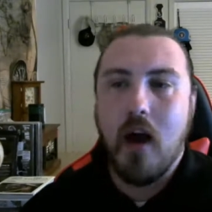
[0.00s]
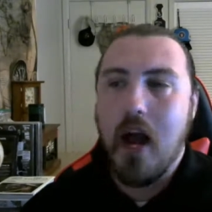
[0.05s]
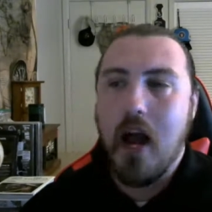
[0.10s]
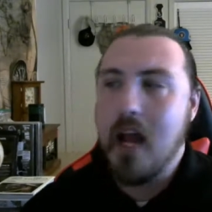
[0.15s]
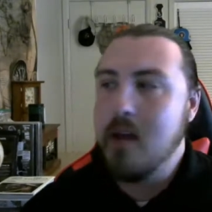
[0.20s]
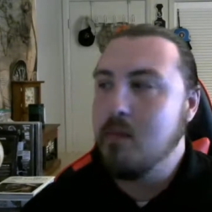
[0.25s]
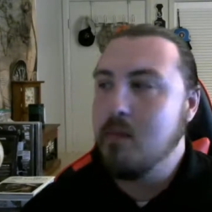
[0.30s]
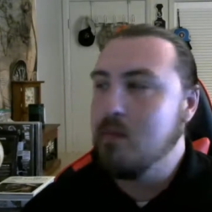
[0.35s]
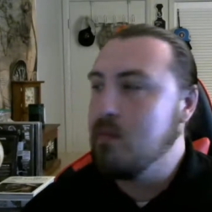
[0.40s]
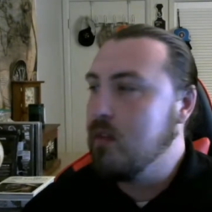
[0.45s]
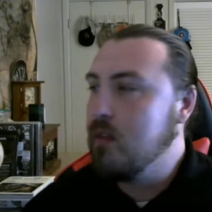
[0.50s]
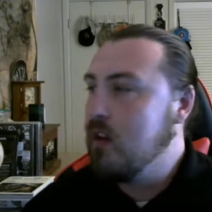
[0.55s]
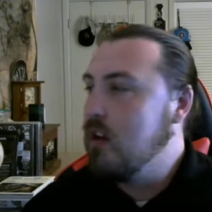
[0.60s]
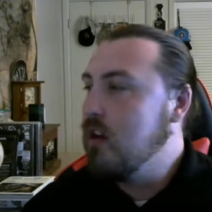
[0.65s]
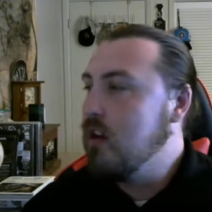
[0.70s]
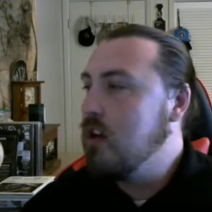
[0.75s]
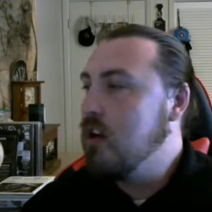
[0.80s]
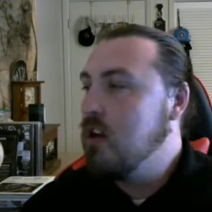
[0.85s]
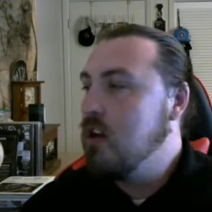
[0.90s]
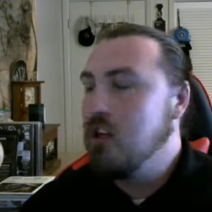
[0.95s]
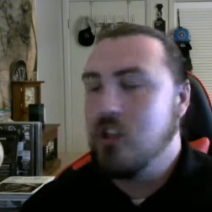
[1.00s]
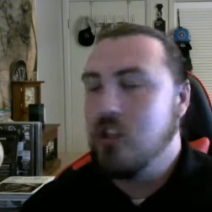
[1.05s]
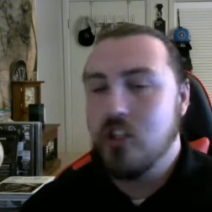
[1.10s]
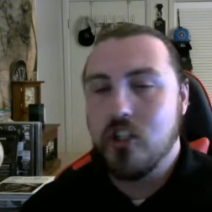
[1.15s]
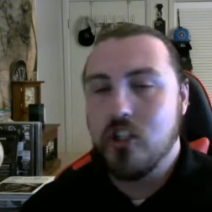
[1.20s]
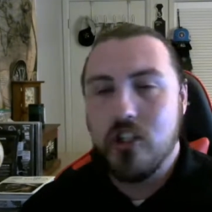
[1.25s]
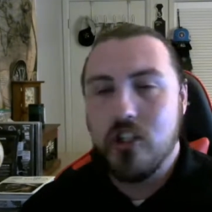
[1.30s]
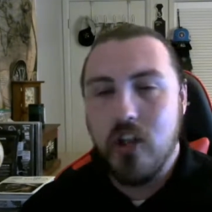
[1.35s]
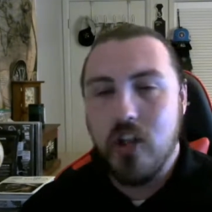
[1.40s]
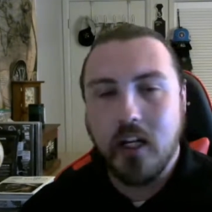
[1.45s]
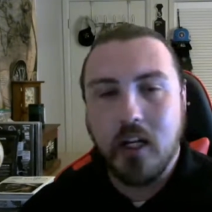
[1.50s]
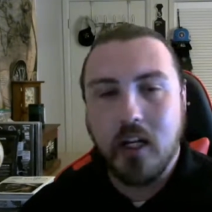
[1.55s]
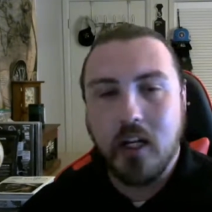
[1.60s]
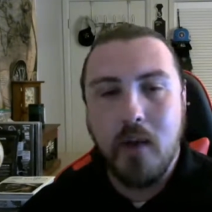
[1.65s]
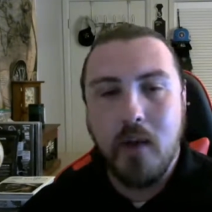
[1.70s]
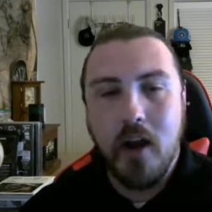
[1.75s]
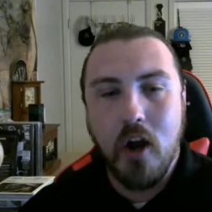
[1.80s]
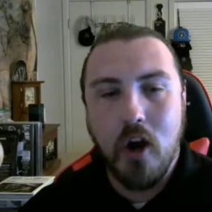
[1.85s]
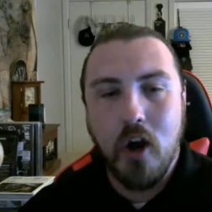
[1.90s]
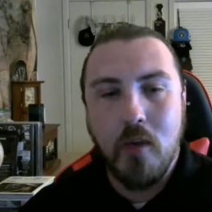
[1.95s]
I am stuck in
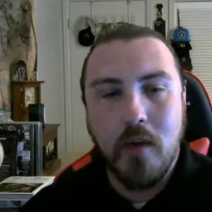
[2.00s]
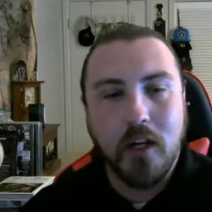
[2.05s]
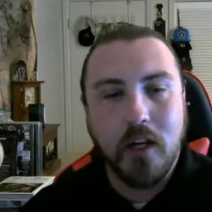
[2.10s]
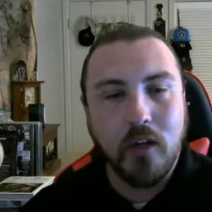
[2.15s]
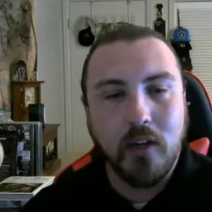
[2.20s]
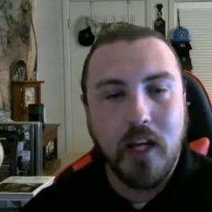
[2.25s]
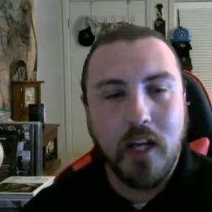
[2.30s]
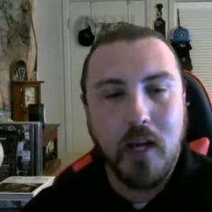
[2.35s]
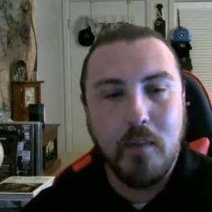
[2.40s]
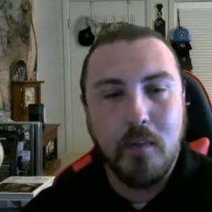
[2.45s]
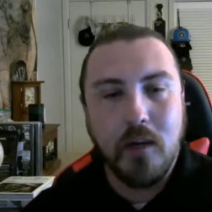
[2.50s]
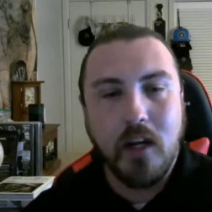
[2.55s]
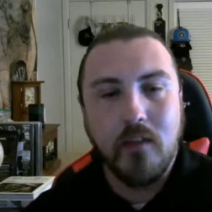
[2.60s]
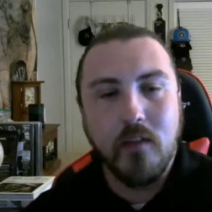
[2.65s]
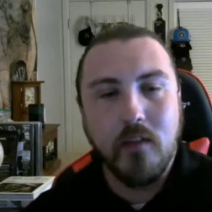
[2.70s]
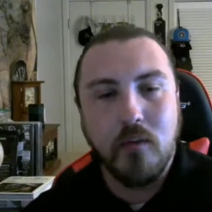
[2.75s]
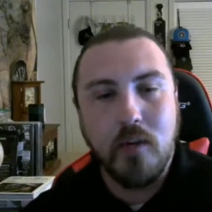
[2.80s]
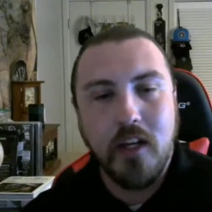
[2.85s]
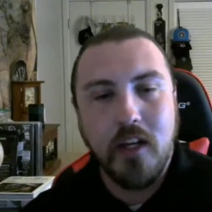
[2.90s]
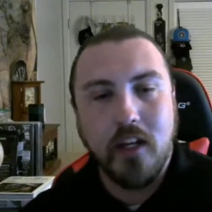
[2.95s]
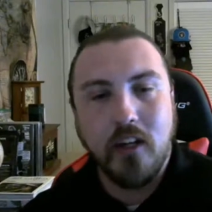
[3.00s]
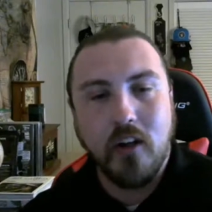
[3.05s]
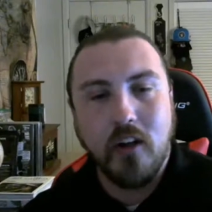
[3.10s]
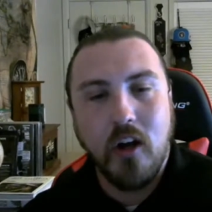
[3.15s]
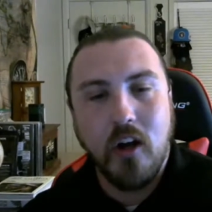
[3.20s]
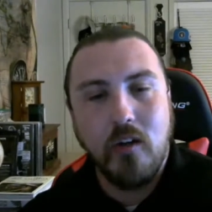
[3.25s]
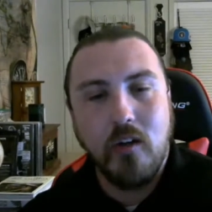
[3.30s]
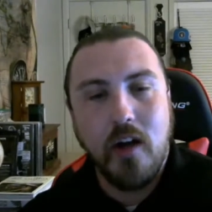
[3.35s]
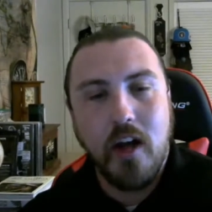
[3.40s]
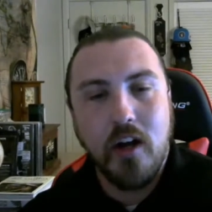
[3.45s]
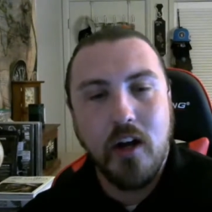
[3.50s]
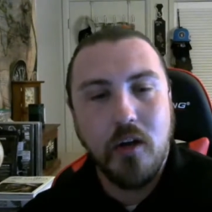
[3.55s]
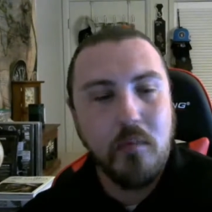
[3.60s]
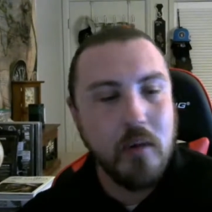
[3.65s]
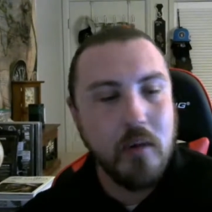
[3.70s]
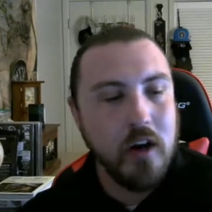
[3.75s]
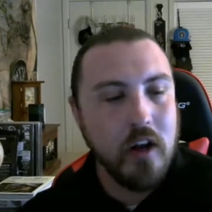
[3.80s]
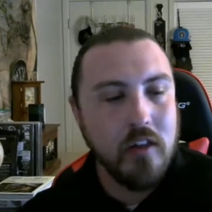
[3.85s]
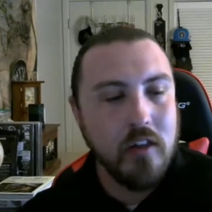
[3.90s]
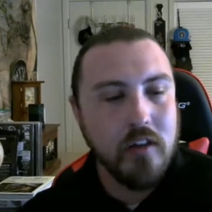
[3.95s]
my home. I go camping every week in Colorado,
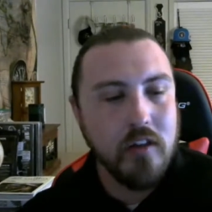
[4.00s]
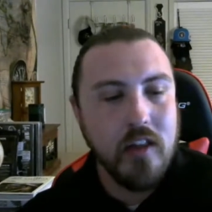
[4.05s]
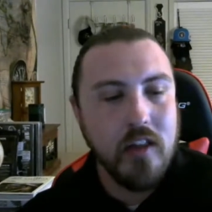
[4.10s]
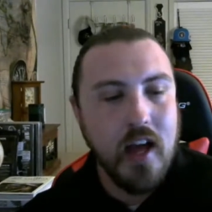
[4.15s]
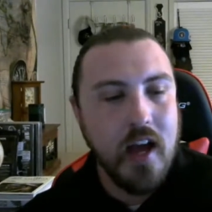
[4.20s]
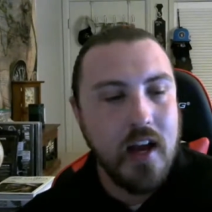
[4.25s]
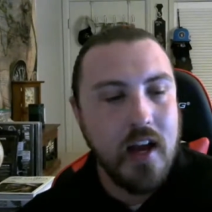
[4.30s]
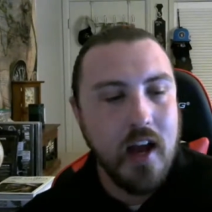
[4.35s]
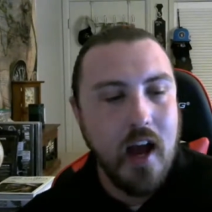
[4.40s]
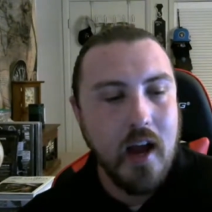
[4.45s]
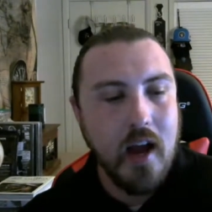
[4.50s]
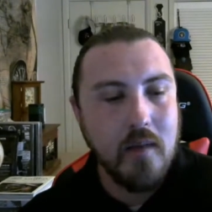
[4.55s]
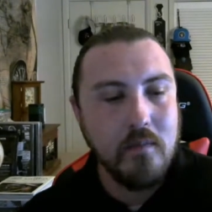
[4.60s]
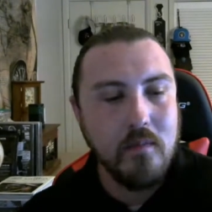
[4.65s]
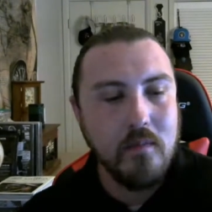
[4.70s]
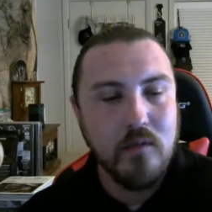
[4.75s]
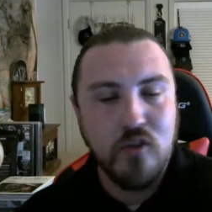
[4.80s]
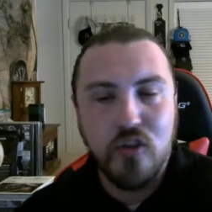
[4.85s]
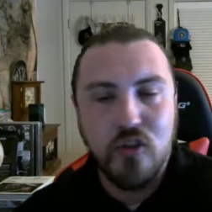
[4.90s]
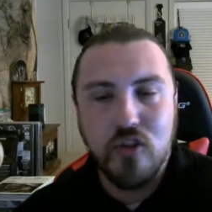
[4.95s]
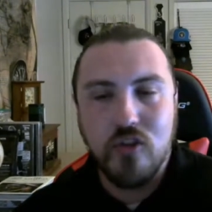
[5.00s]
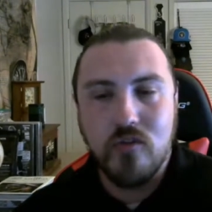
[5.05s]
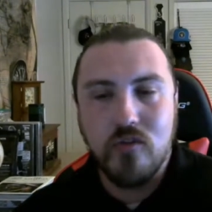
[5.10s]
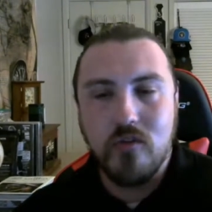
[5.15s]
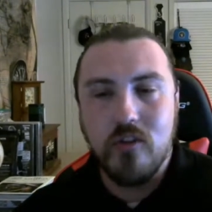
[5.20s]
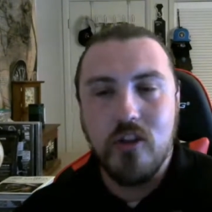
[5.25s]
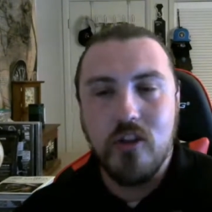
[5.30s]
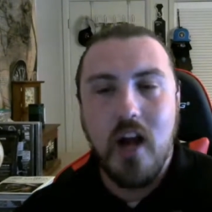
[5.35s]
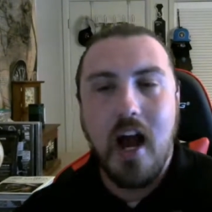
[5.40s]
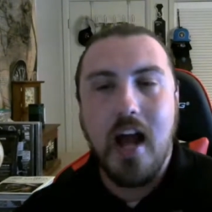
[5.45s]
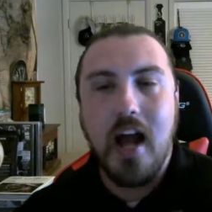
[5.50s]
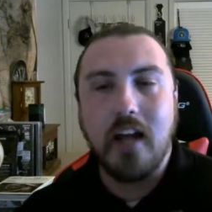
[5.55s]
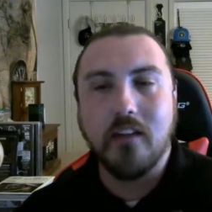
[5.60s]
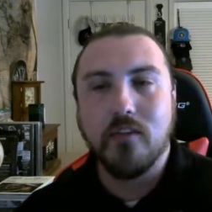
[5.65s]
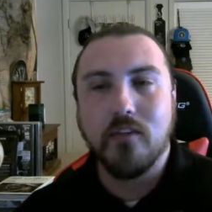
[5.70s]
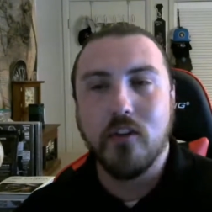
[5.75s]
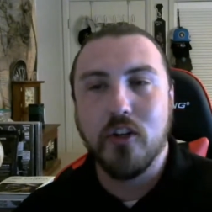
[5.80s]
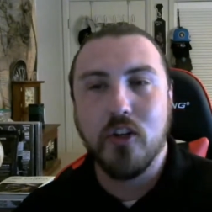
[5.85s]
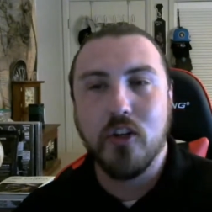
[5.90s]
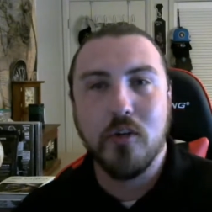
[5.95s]
but other than that, I'm dying
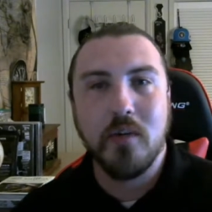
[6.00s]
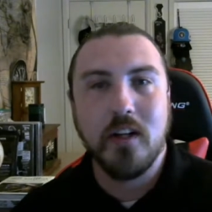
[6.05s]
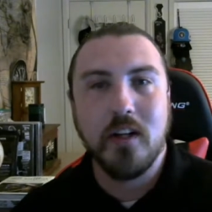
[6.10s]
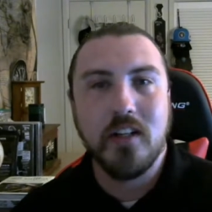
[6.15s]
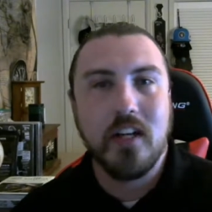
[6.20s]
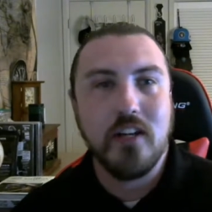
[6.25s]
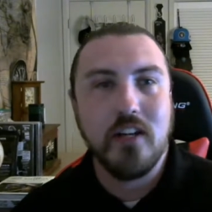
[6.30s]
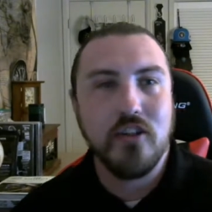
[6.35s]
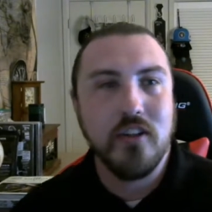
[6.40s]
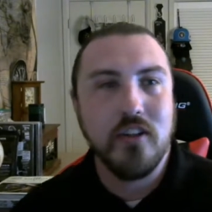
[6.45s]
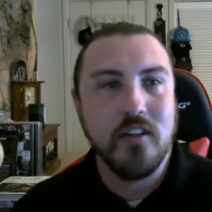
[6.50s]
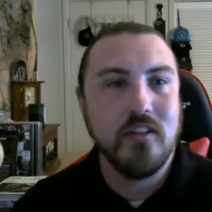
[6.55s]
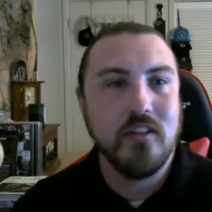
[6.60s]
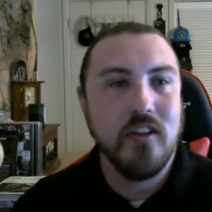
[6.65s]
for human attention.